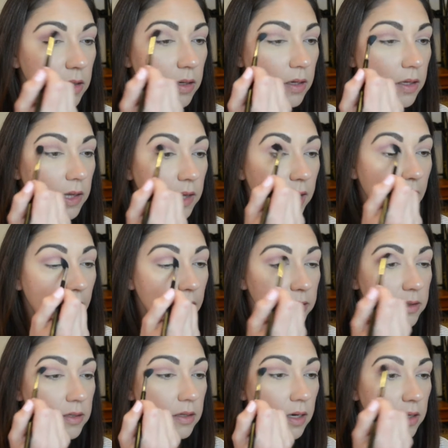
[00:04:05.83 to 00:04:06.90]
And
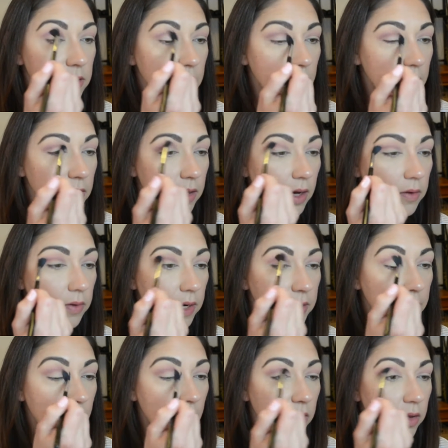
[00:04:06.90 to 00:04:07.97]
that, I'll tell you that right
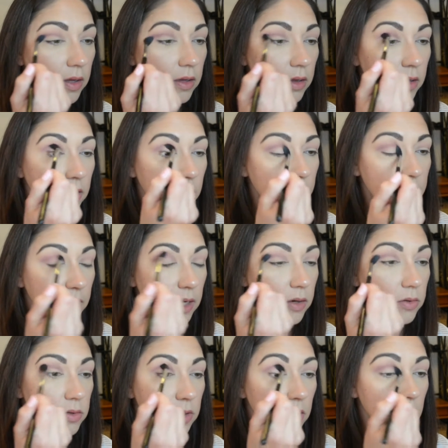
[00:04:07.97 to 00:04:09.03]
now, a little bit
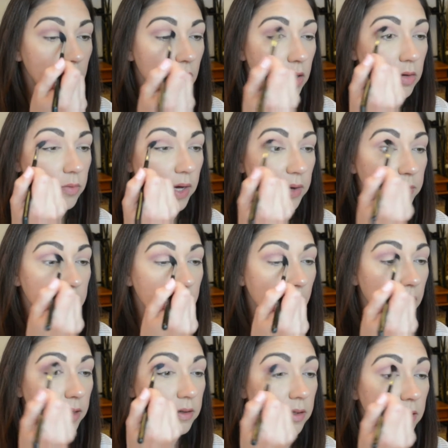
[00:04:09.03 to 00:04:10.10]
goes a long way with
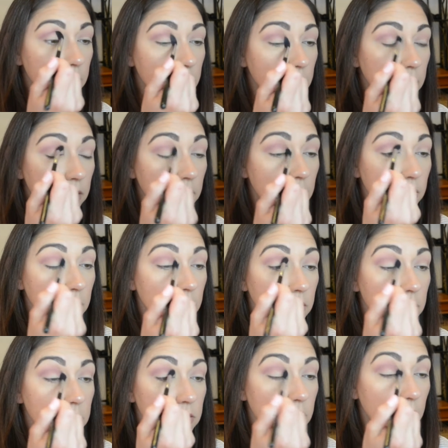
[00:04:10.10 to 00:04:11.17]
that.
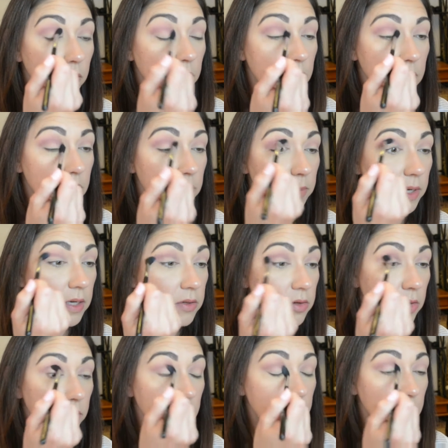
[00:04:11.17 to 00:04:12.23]
So we need to make
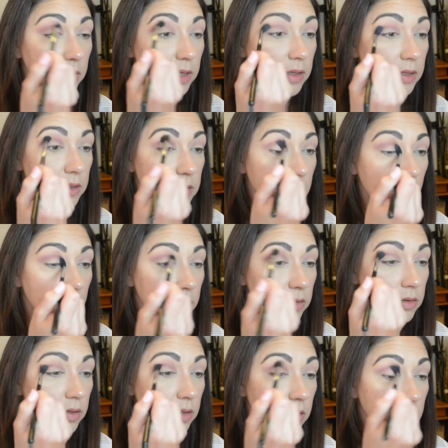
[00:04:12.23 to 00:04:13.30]
sure we blend this
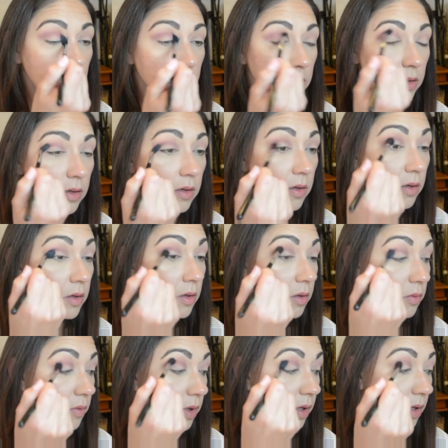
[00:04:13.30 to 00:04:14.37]
out
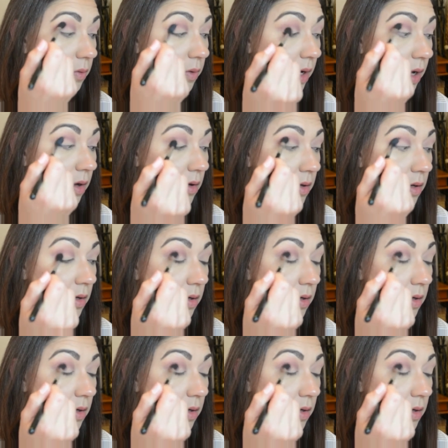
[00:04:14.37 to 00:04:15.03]
really well.